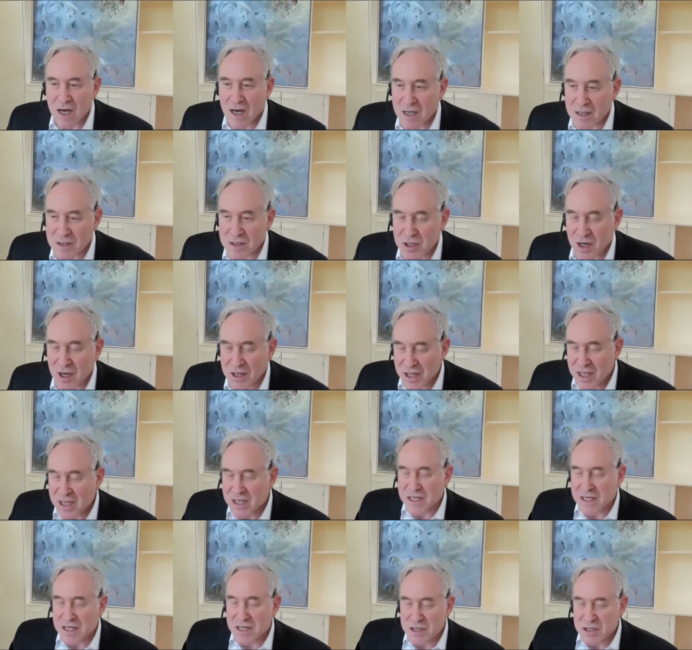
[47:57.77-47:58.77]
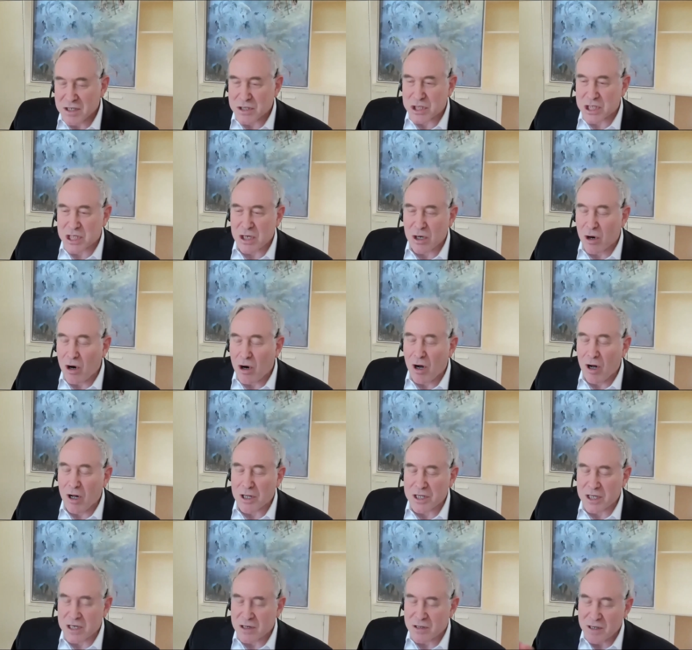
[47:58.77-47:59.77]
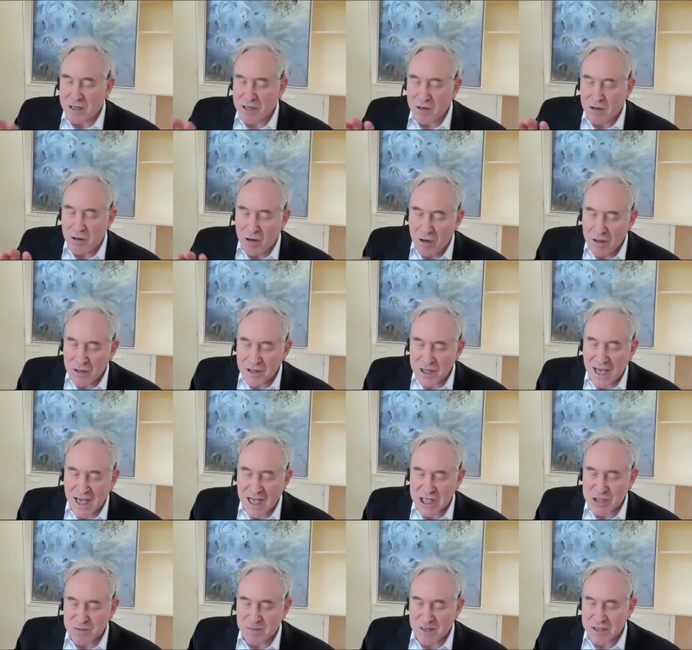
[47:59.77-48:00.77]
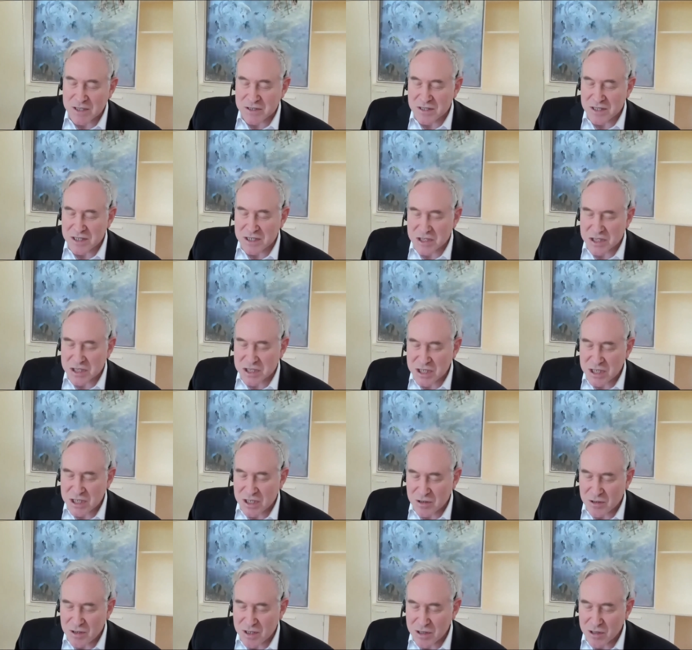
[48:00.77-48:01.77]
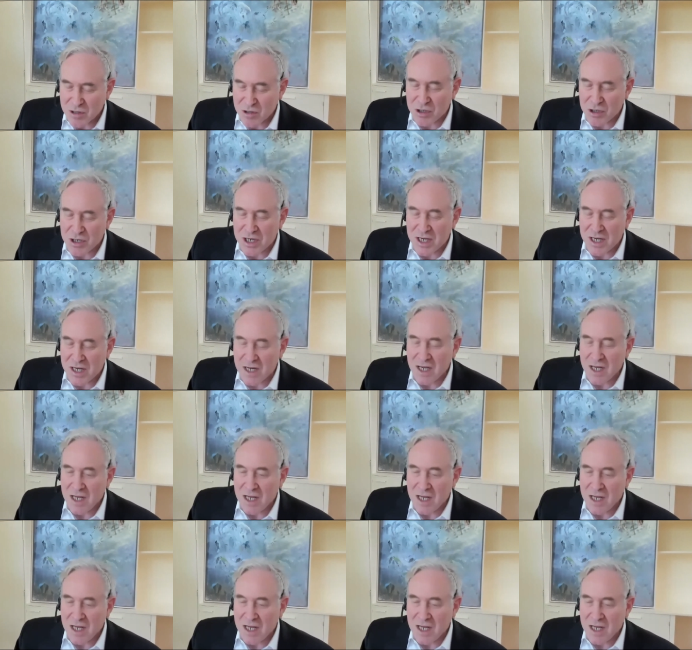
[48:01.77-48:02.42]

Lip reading: So I think you see all the aspects of this, learning,